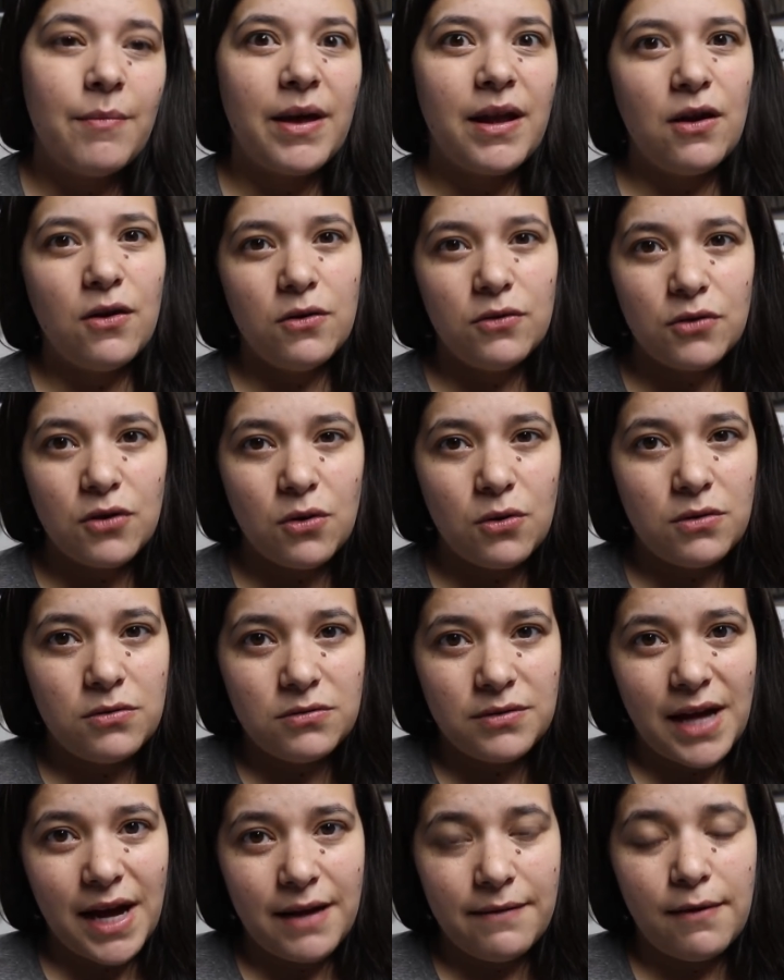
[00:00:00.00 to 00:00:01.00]
but I don't go
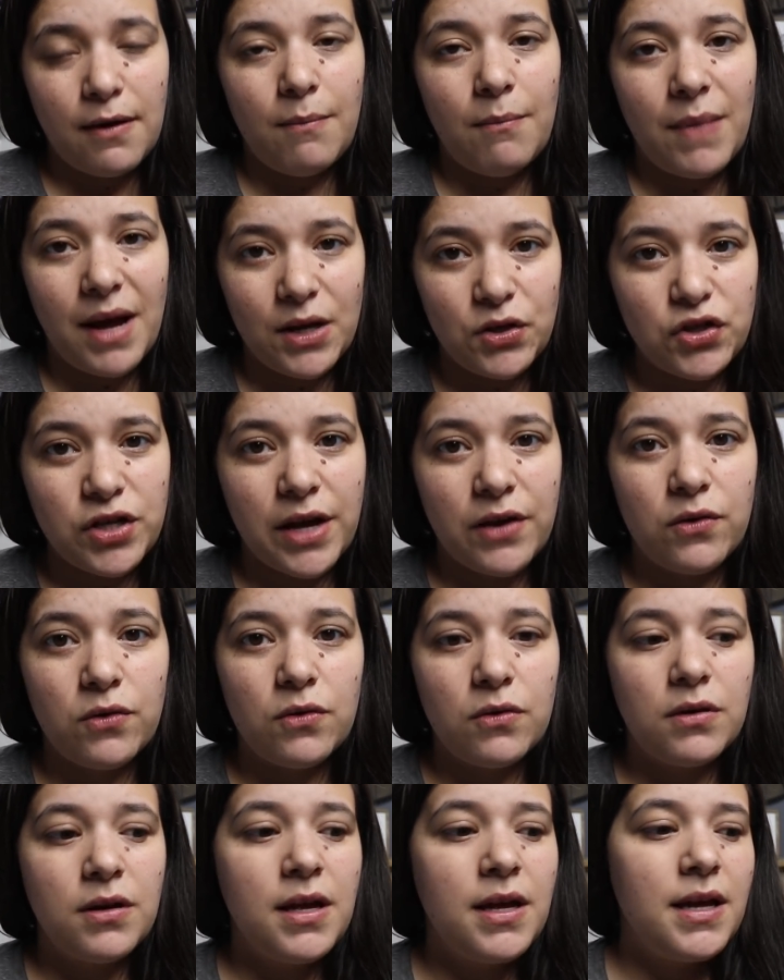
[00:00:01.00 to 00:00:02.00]
live on my
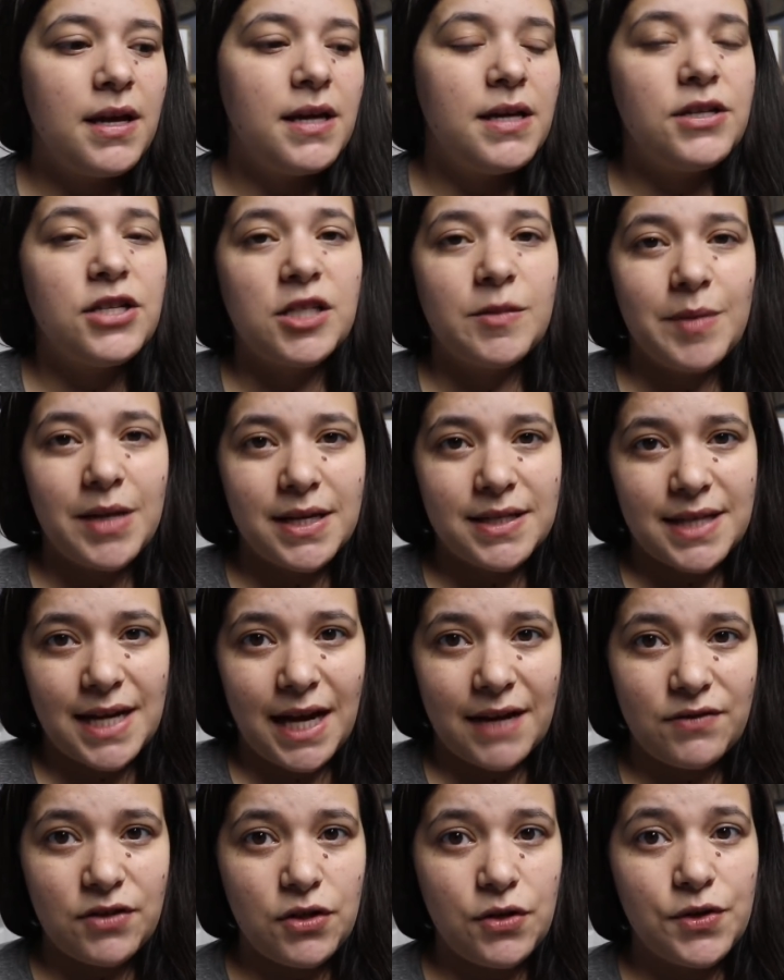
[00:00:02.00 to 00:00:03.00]
channel just because I
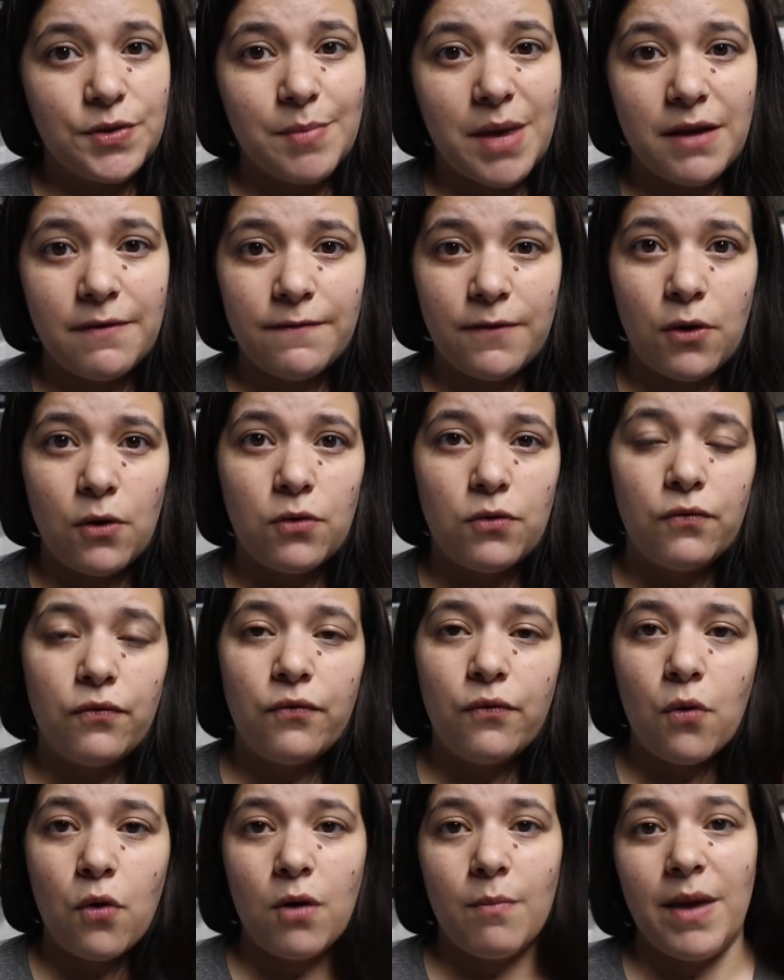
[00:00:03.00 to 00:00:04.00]
have to use my phone
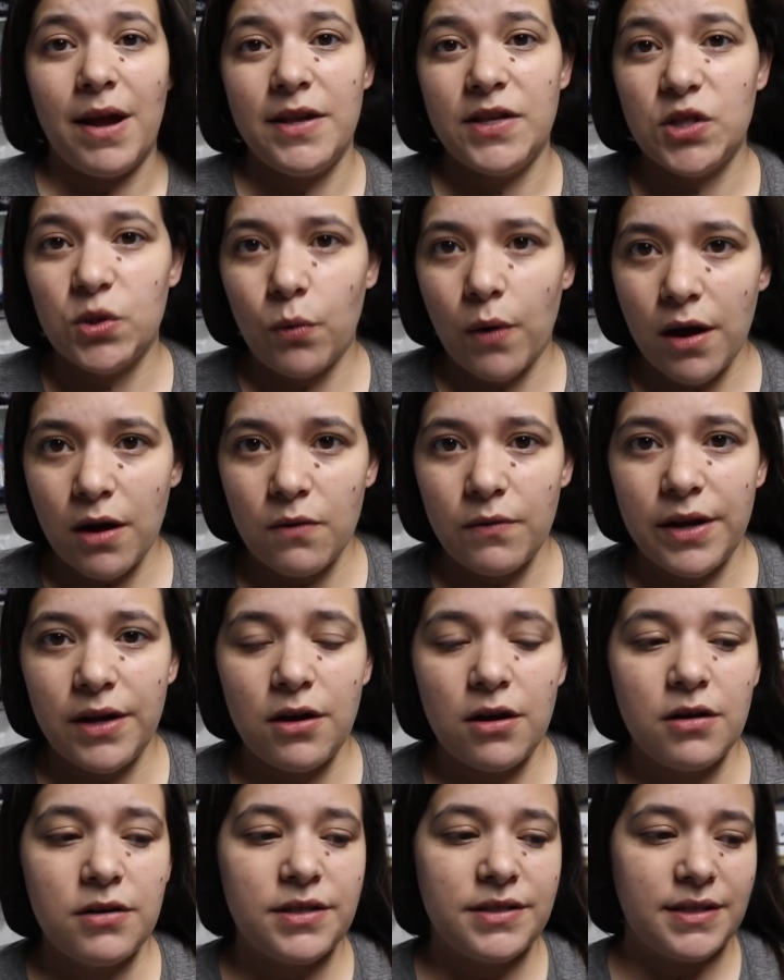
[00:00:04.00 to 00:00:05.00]
for my Square
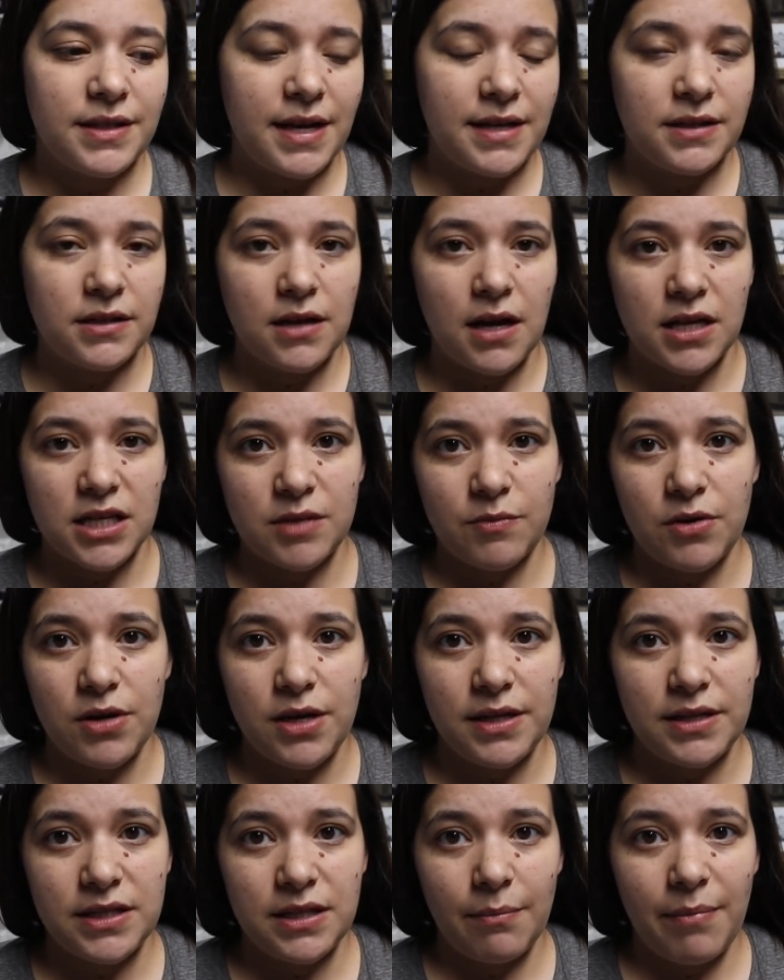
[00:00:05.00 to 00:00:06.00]
reader just in case a customer
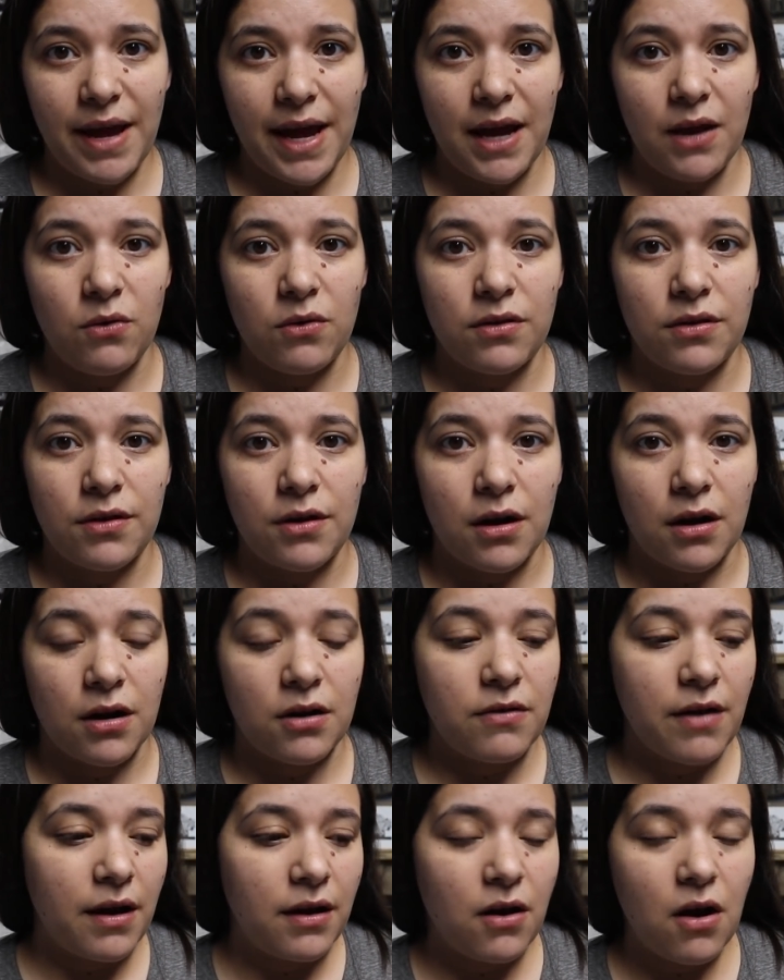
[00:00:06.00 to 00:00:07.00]
needs to pay with their
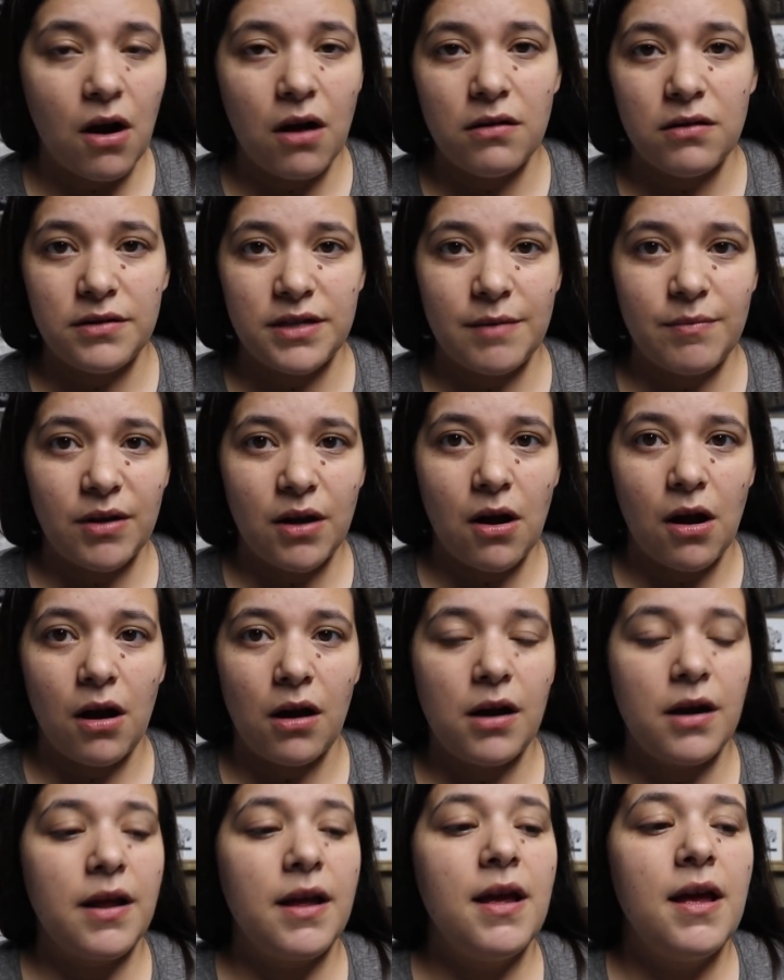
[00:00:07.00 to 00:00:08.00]
credit card or debit
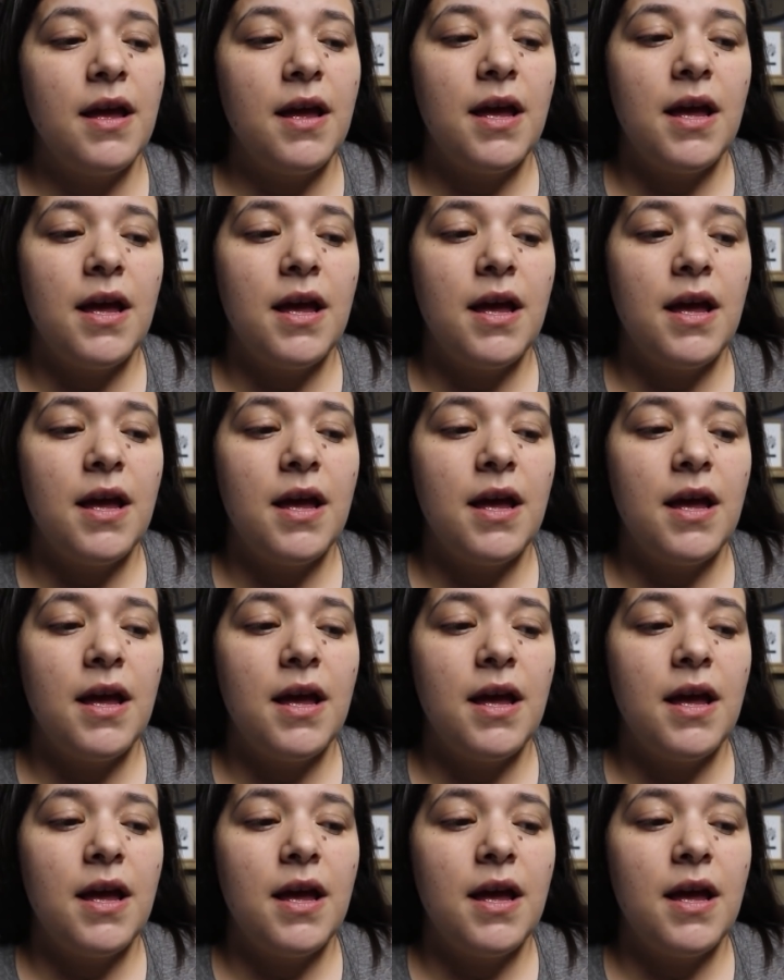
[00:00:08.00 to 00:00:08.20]
card.